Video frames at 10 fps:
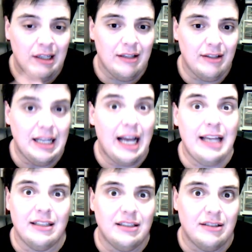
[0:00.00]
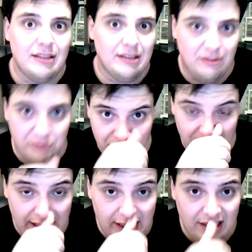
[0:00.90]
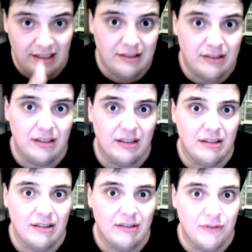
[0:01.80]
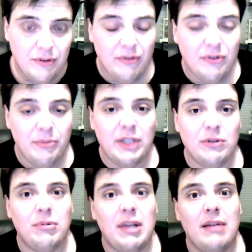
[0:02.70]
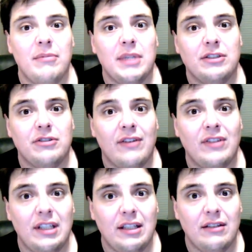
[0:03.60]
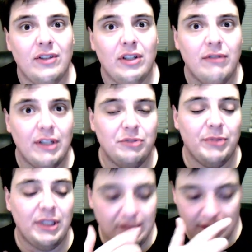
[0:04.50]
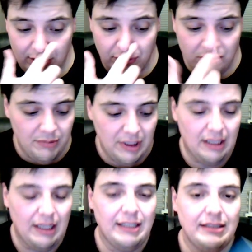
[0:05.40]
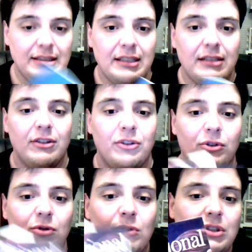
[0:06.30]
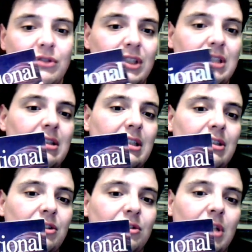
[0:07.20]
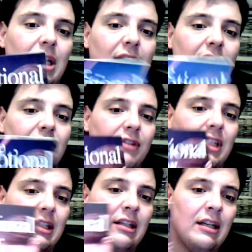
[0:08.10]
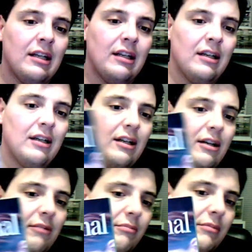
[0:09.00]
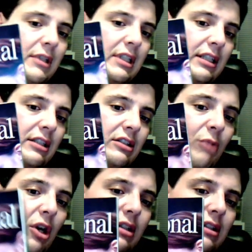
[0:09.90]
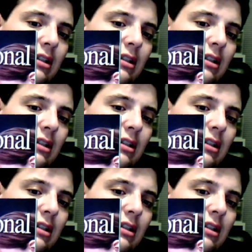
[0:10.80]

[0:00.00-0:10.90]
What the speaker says: The diet is almost ridiculous for me to apply because you have to eat a very regimented schedule. But I did, through the course of this, listen to a lot of the SMART